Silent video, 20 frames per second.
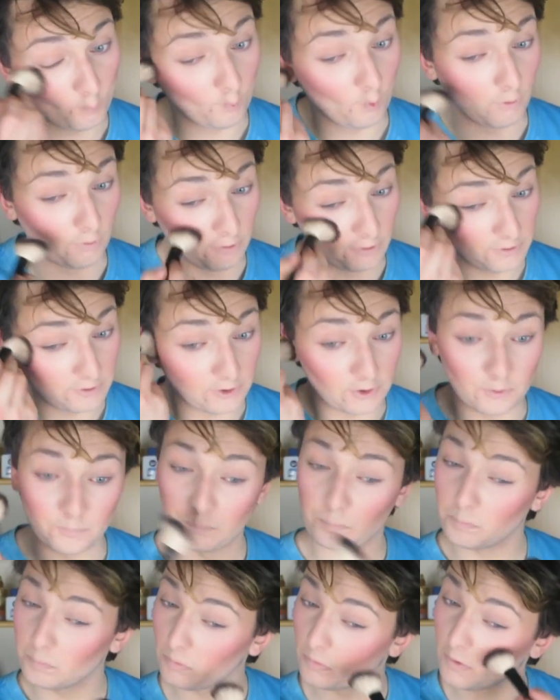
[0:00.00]
They really do.
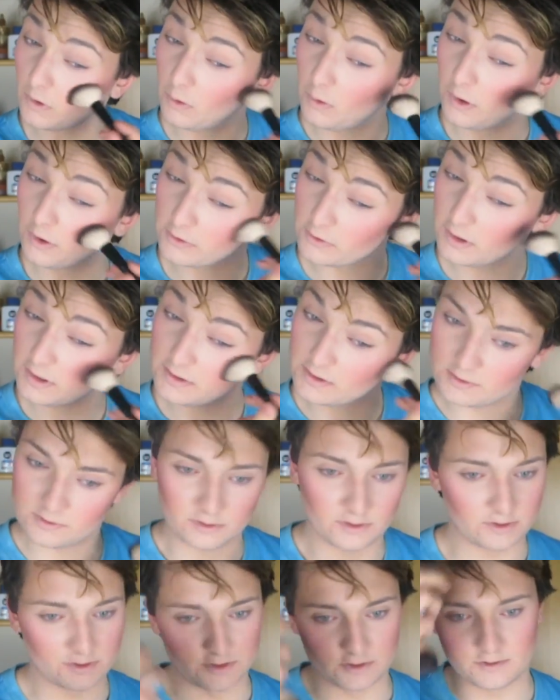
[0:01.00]
I also like to
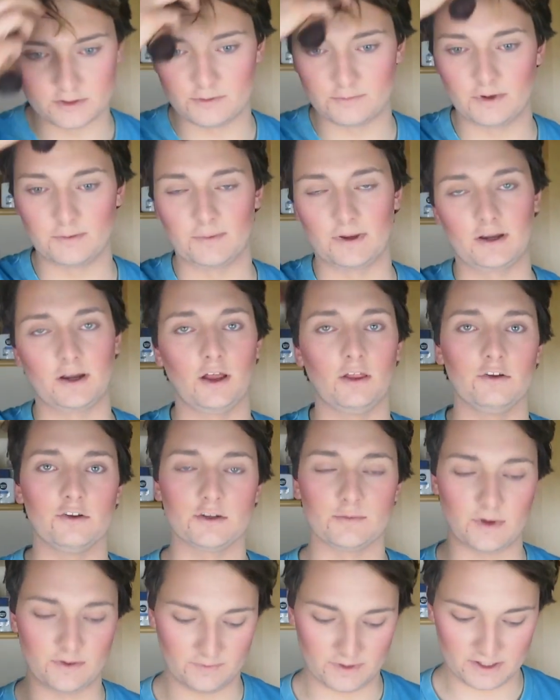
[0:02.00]
sort of do to bring back color
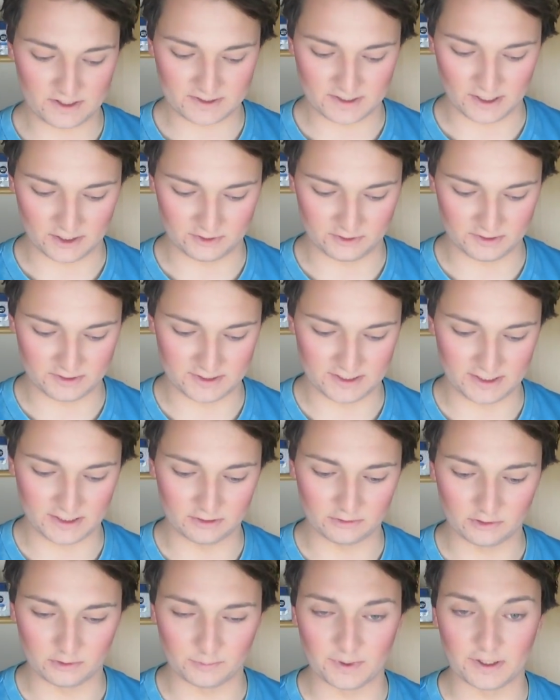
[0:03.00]
to my face. Actually
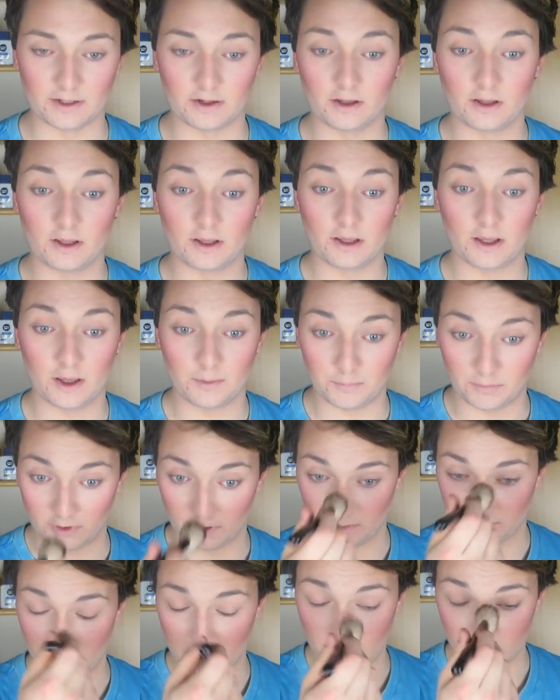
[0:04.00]
take a little bit, put
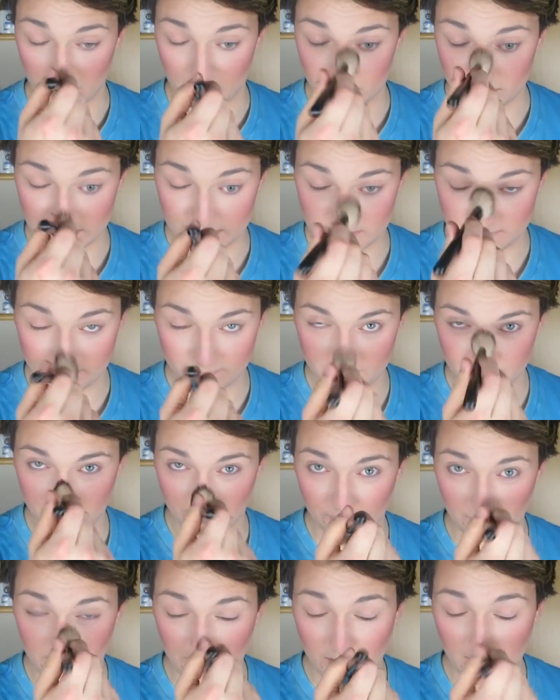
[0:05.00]
it on my nose.
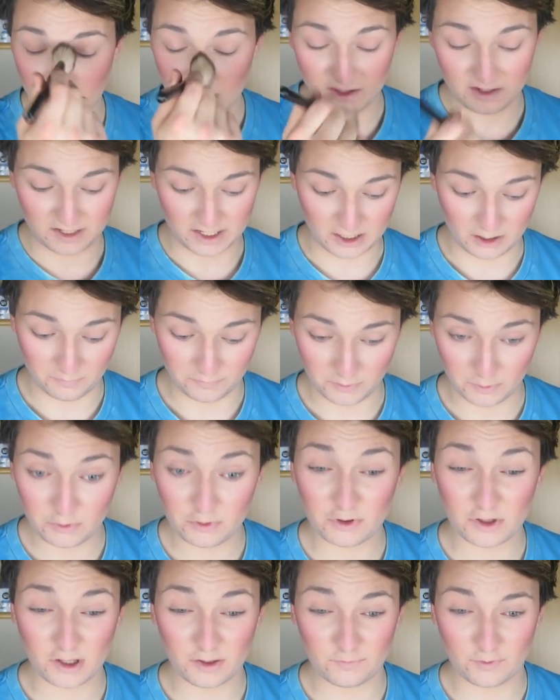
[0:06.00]
Now if you're
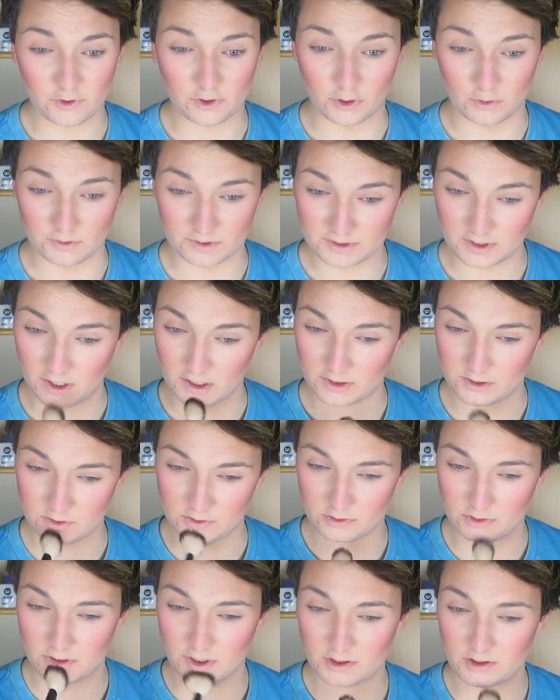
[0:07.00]
looking for nose
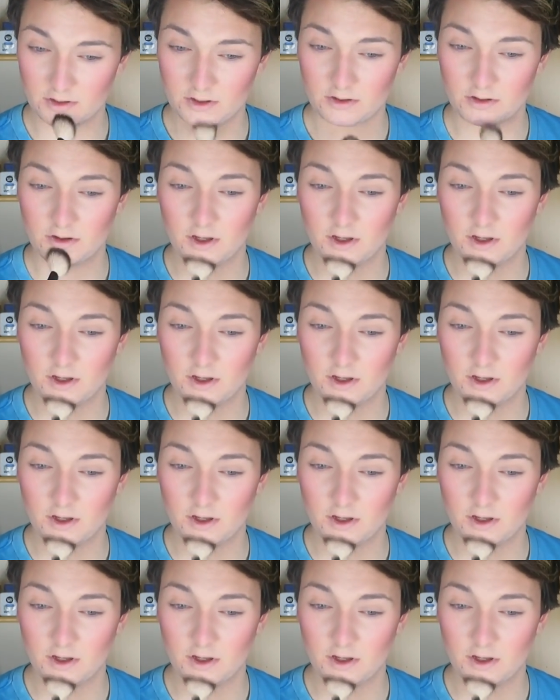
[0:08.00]
contour,